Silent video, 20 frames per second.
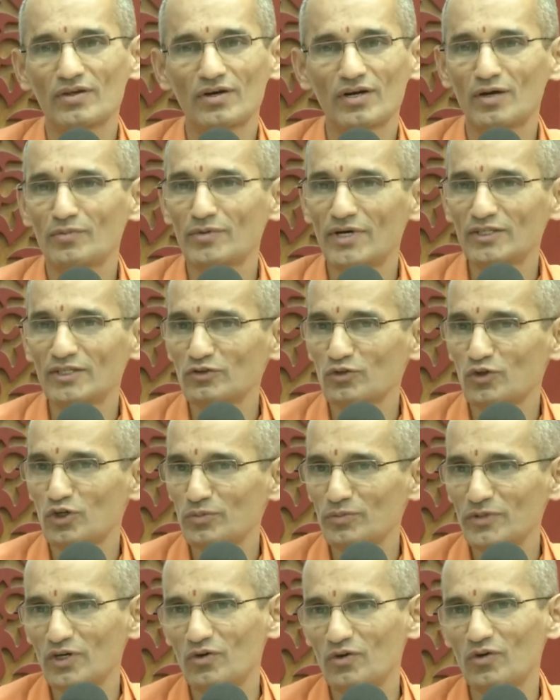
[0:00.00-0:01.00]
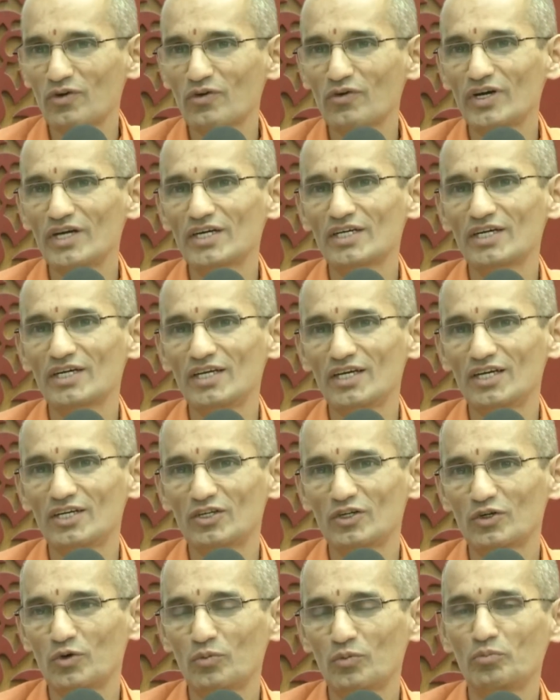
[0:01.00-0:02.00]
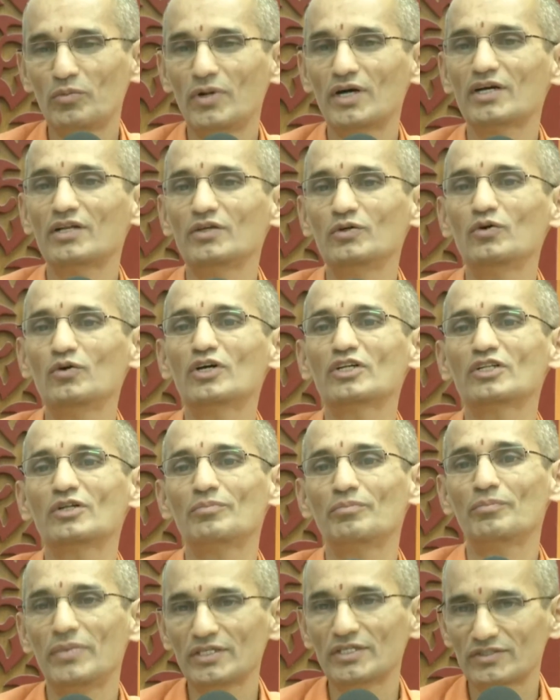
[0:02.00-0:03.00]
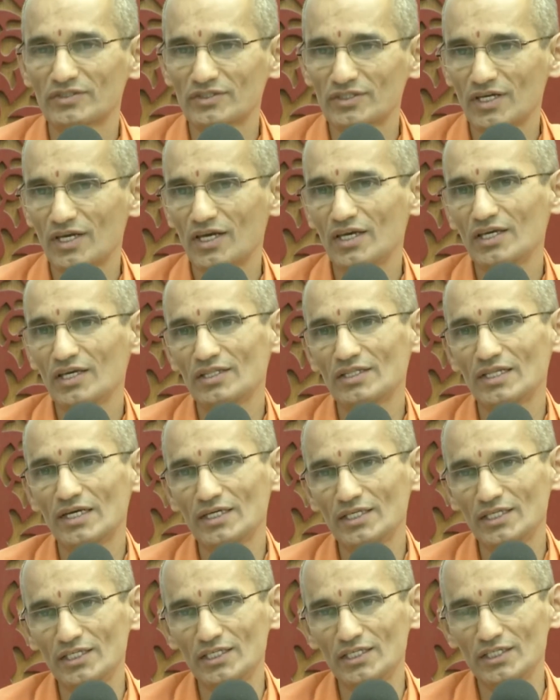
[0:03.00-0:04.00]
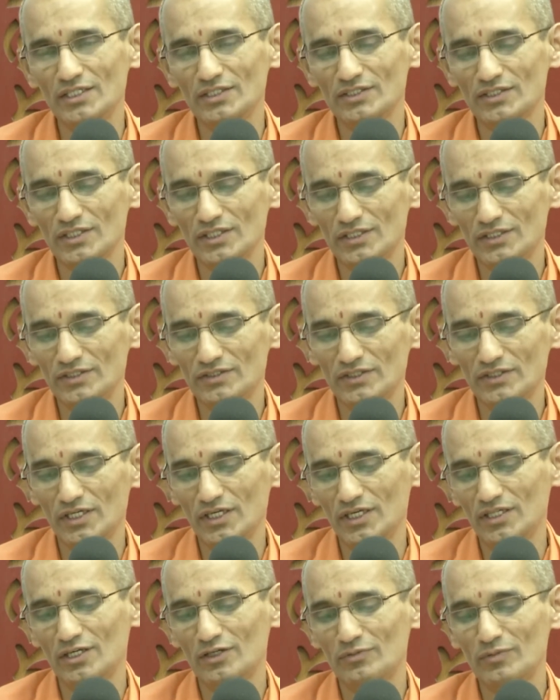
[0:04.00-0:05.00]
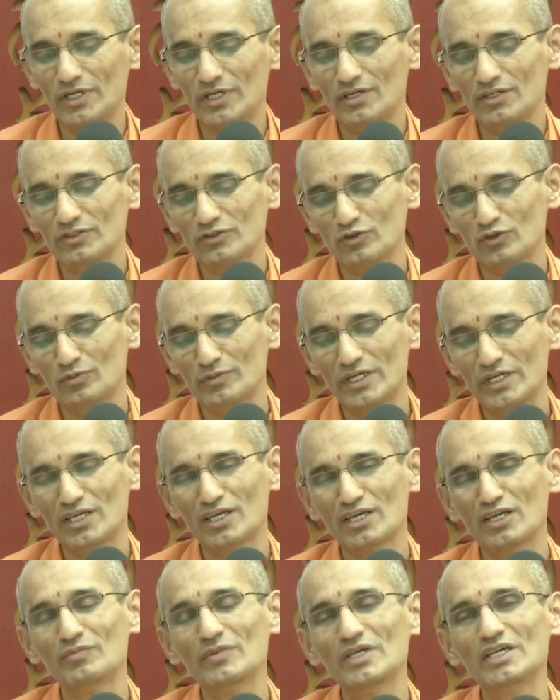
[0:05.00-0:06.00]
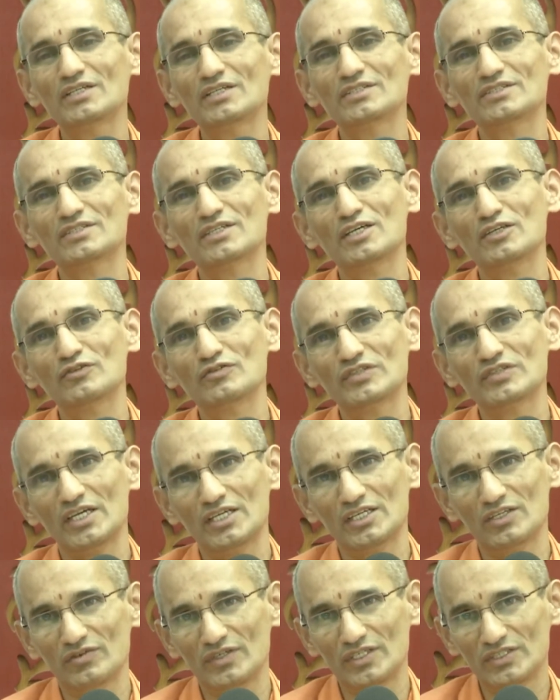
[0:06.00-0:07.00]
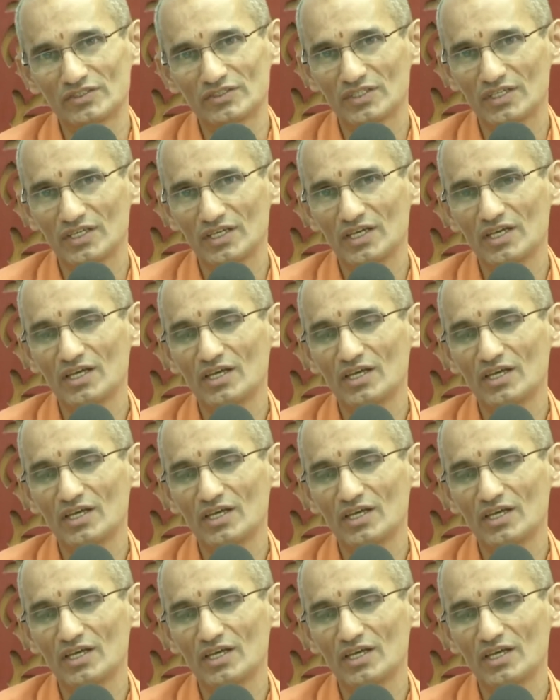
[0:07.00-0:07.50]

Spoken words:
Rama has not been coronated yet, but you are the best in the lineage. He is saying that because nobody can make this kind of sacrifice.